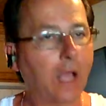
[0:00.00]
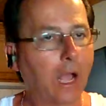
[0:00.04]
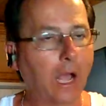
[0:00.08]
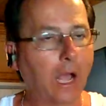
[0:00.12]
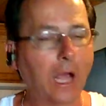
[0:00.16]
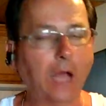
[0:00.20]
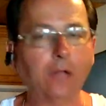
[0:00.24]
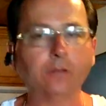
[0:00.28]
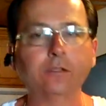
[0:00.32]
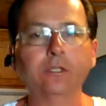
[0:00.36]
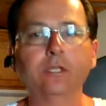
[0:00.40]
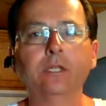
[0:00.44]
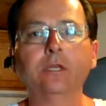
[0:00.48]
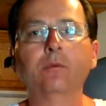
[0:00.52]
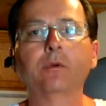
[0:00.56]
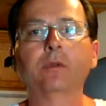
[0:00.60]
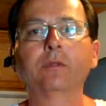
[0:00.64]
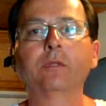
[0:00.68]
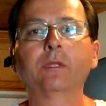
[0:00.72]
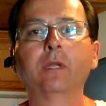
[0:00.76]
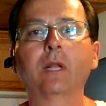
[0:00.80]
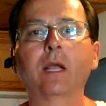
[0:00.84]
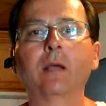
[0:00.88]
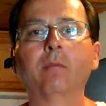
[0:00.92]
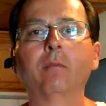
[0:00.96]
I'll deal
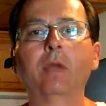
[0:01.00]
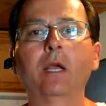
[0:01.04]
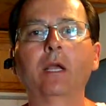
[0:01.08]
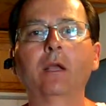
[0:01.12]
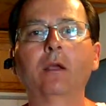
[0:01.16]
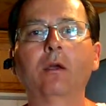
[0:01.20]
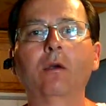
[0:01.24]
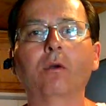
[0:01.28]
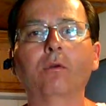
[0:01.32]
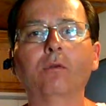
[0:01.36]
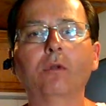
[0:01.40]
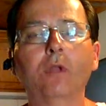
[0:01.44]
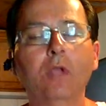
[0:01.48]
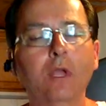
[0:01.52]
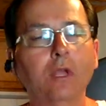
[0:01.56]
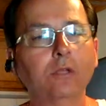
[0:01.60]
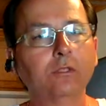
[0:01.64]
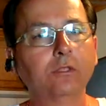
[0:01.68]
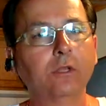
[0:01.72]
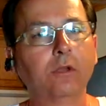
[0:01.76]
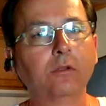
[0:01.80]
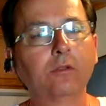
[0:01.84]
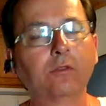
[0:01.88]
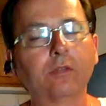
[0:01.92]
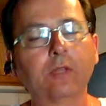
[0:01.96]
with it on my own.
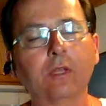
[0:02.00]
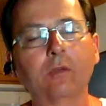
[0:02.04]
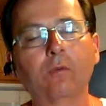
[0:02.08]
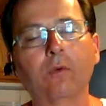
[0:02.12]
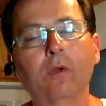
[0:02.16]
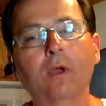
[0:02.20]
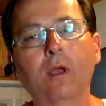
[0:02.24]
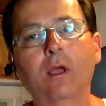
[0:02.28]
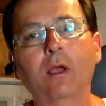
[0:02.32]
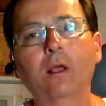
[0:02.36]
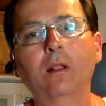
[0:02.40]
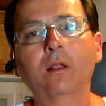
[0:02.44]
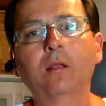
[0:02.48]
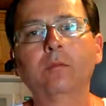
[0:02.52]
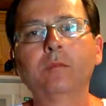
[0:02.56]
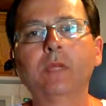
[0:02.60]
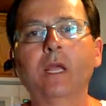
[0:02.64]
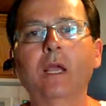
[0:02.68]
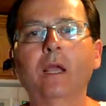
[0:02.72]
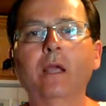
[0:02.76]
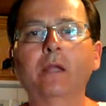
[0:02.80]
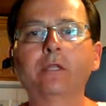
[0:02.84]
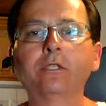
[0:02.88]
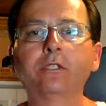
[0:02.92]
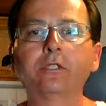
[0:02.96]
Don't say, well, I'm
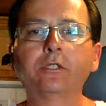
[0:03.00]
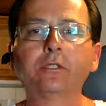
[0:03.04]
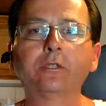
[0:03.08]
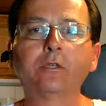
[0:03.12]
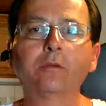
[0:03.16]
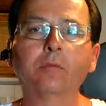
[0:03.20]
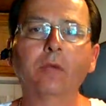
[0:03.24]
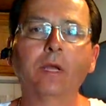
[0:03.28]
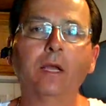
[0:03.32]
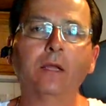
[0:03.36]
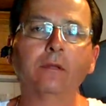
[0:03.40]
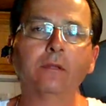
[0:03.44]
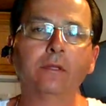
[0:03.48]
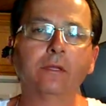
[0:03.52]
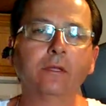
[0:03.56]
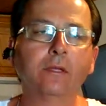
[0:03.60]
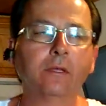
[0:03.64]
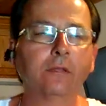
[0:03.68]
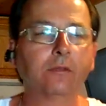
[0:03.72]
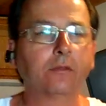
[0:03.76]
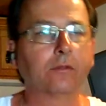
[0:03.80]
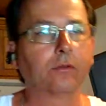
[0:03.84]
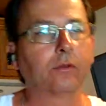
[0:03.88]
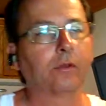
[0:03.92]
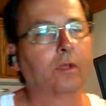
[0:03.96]
not sure about
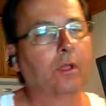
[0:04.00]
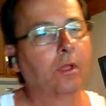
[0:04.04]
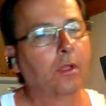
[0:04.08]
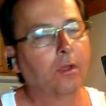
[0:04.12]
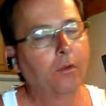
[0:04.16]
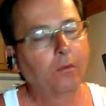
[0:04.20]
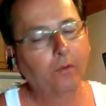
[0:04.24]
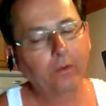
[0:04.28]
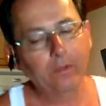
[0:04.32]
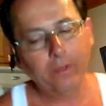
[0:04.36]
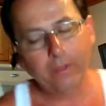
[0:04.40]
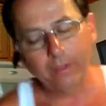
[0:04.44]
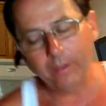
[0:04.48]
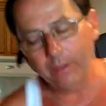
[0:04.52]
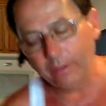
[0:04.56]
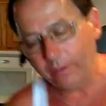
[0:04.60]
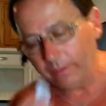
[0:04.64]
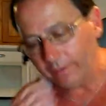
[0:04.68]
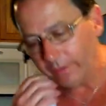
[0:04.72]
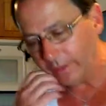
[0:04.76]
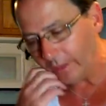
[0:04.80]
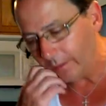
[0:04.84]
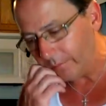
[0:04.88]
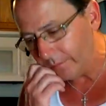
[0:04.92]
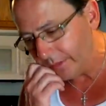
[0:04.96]
this, or,
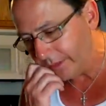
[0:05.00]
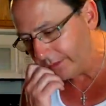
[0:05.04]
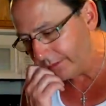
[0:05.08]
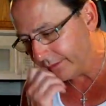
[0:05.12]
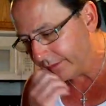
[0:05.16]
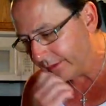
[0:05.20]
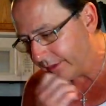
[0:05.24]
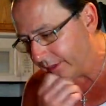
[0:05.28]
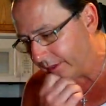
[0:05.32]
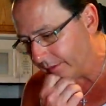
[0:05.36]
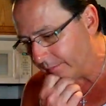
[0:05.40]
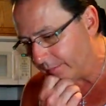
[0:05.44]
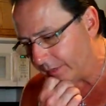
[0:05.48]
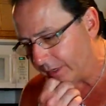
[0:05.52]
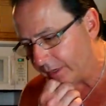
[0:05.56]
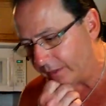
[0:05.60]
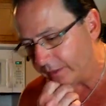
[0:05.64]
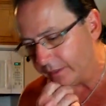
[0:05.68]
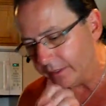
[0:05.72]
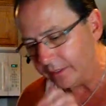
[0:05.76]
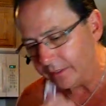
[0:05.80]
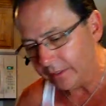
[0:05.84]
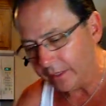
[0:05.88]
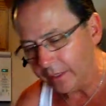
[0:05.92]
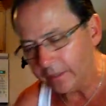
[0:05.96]
well, let me think
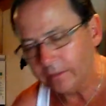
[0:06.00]
about it.